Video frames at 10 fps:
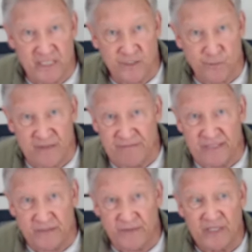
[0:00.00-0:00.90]
is
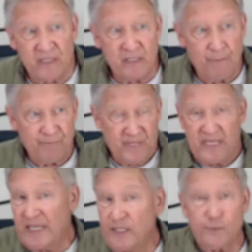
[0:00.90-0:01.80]
revealed.
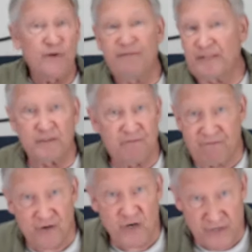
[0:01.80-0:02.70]
He's revealed
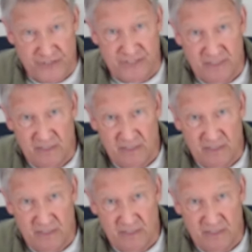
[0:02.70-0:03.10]
first